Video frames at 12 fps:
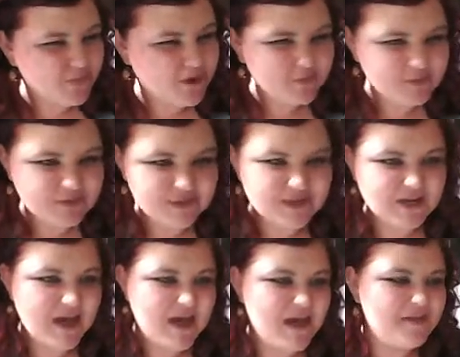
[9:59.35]
brooch.
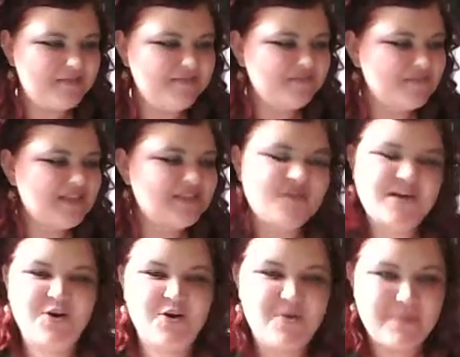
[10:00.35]
This one I
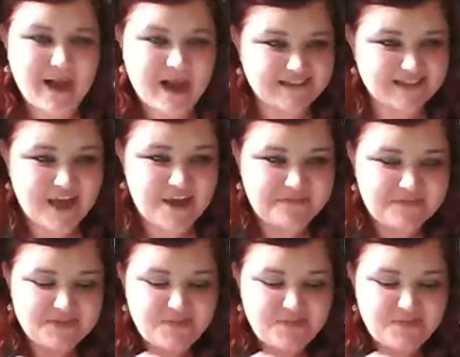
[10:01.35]
call my catacombs